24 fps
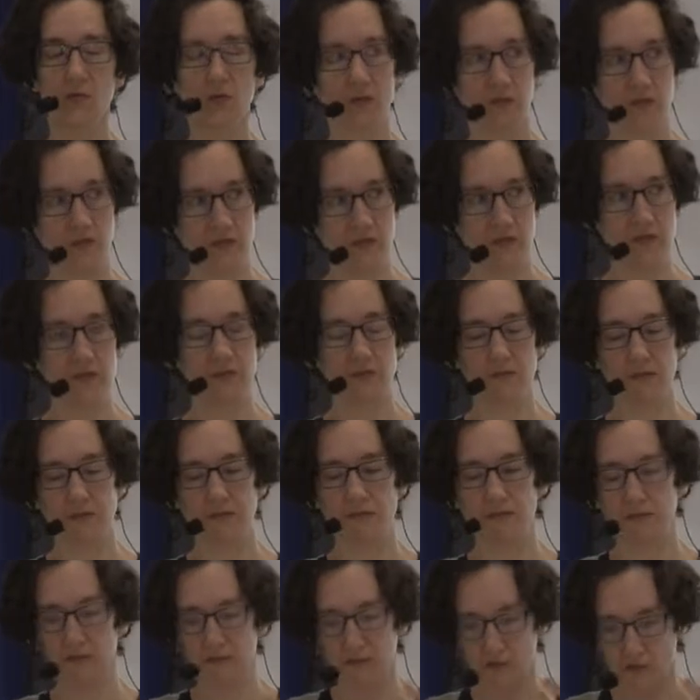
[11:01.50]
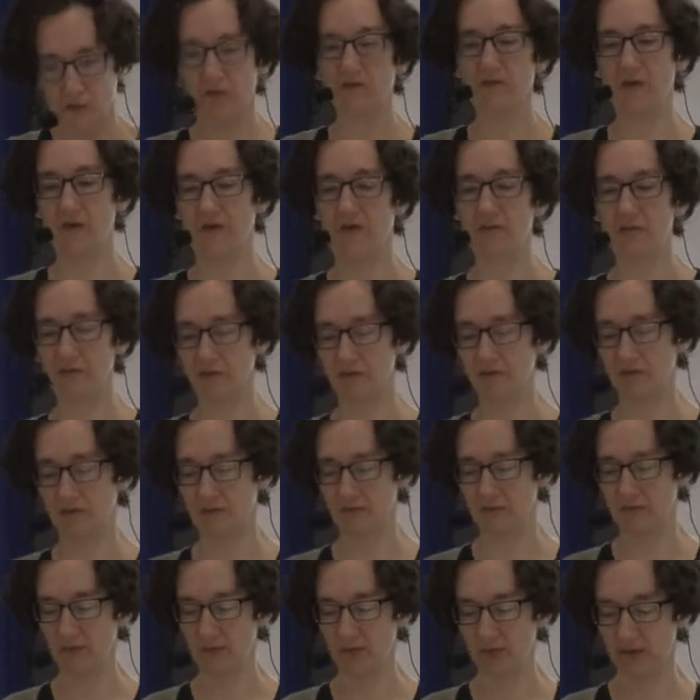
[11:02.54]
a real supervised
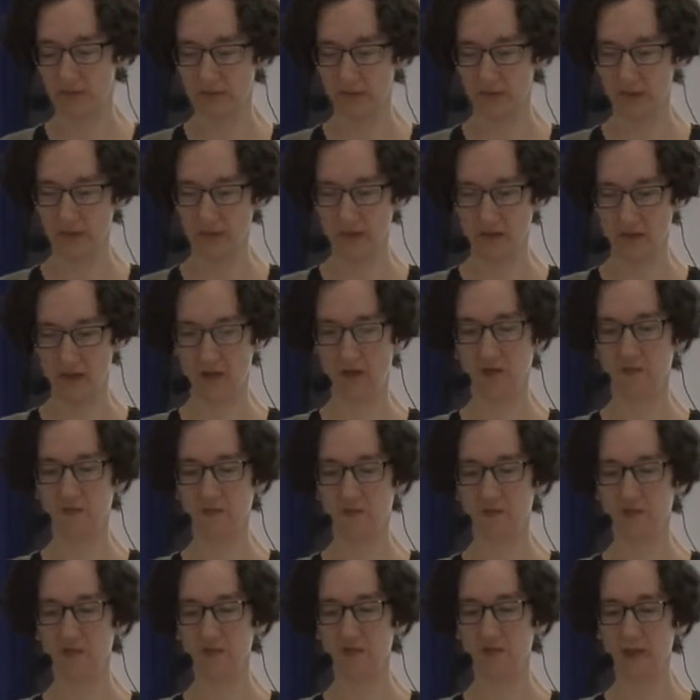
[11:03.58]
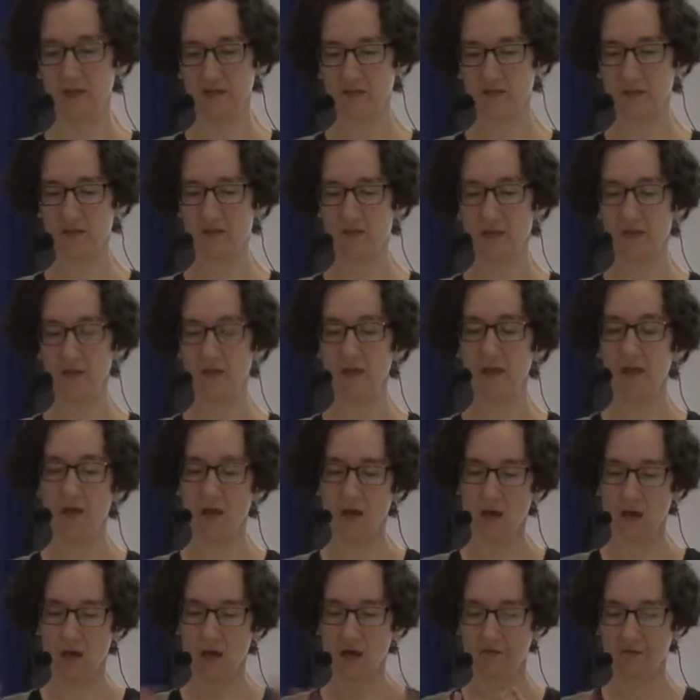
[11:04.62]
system as we could think of, which is basically
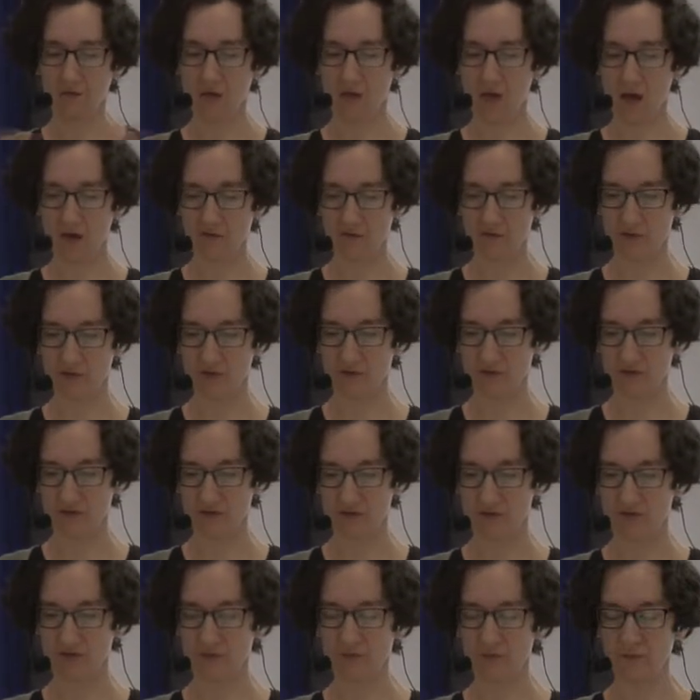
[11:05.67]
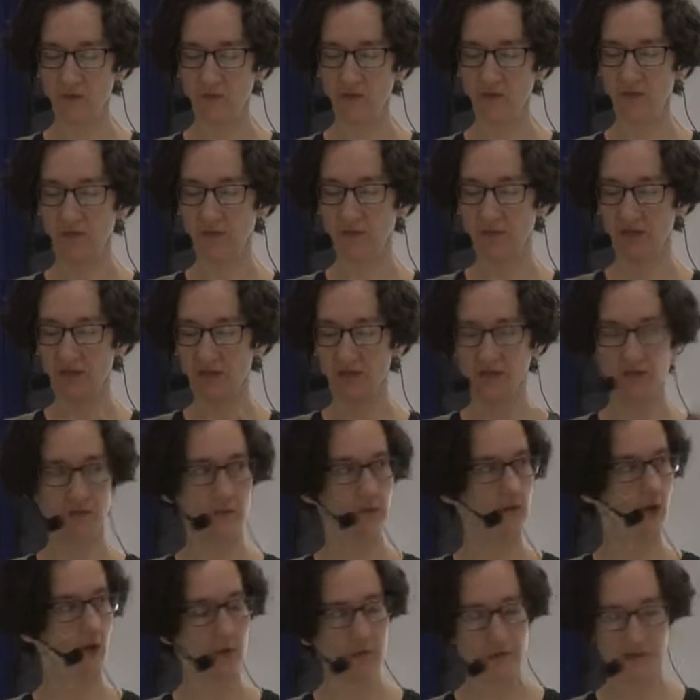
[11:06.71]
a full coverage system, right? So we're going to deal with
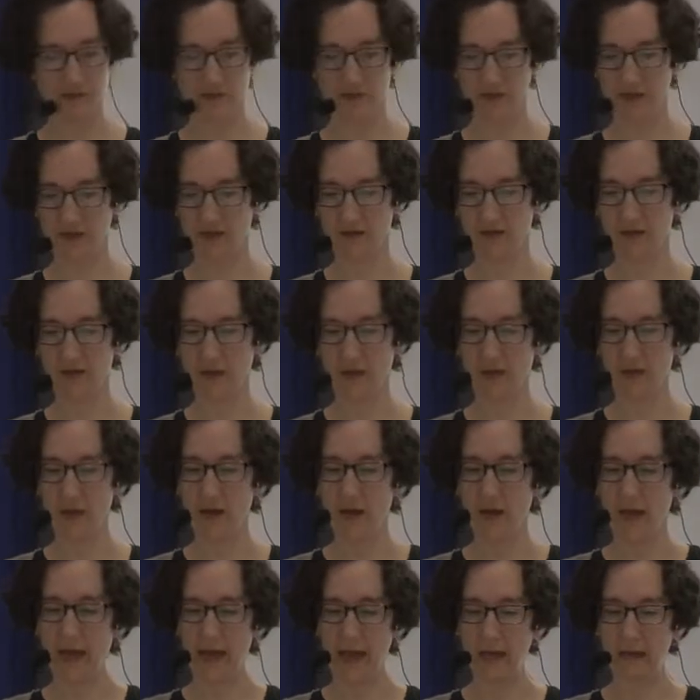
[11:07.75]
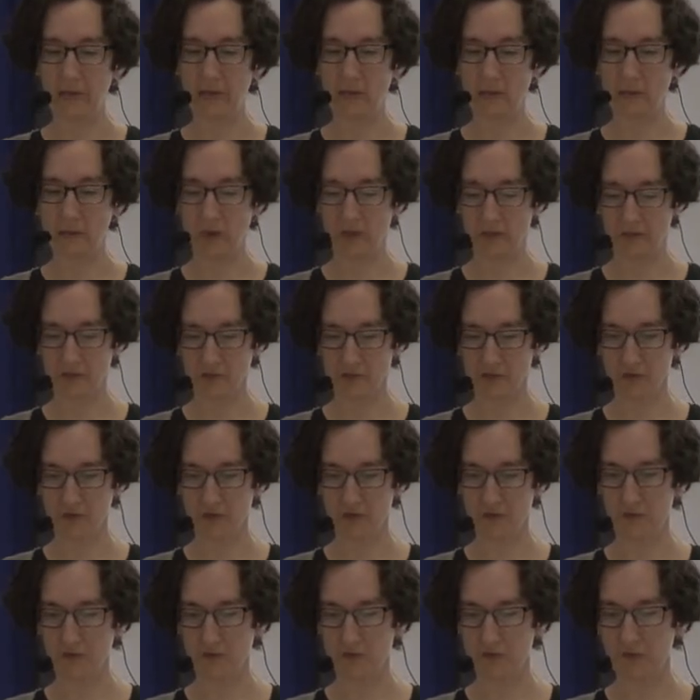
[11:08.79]
all of the data, and we want
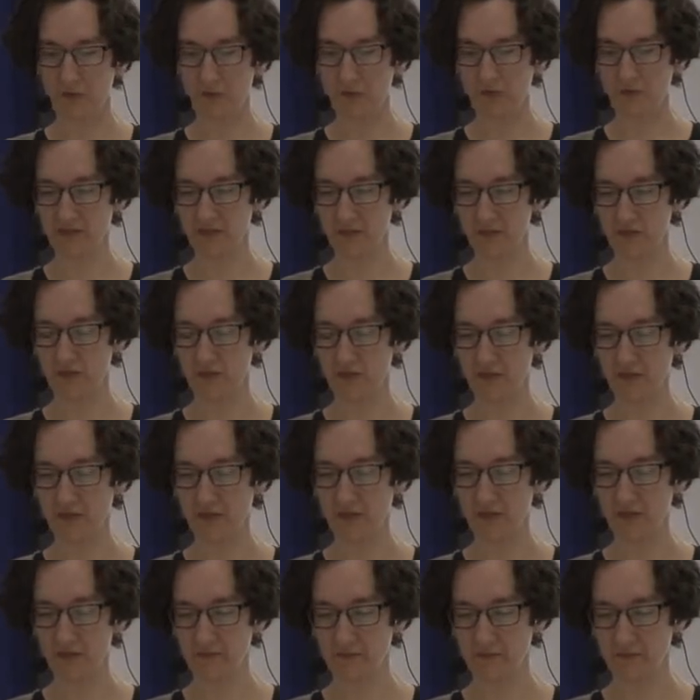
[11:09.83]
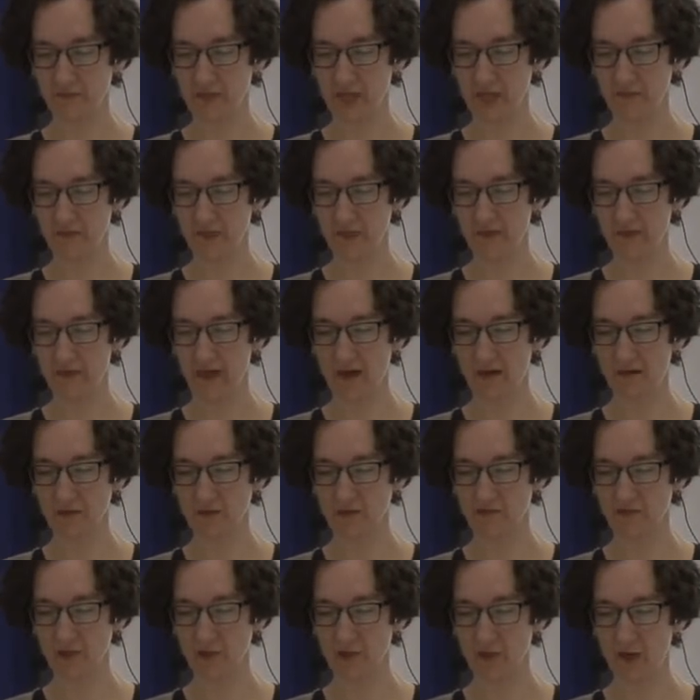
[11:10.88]
to essentially segment that, so
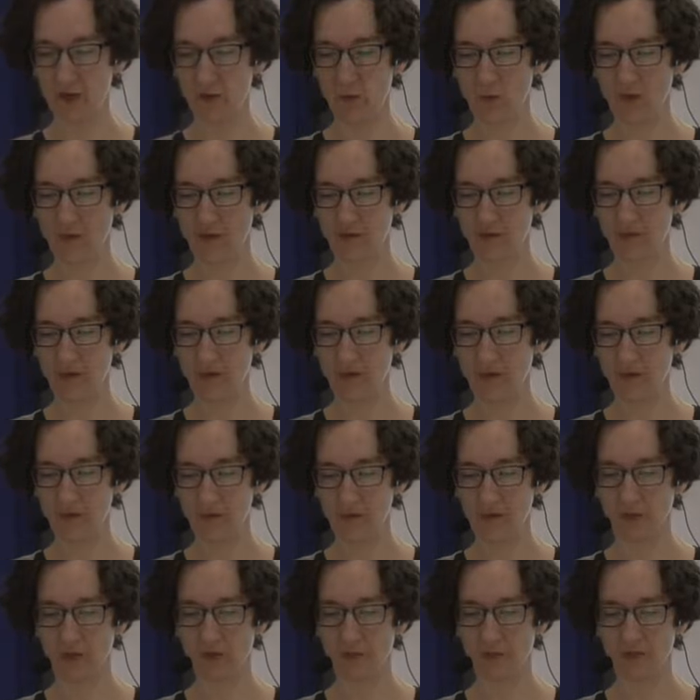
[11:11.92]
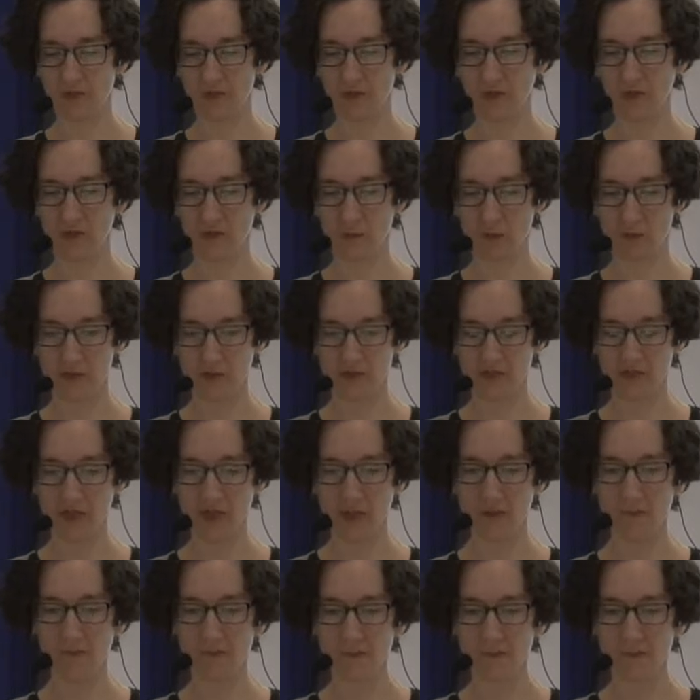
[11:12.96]
figure out where the boundaries are between the words in it,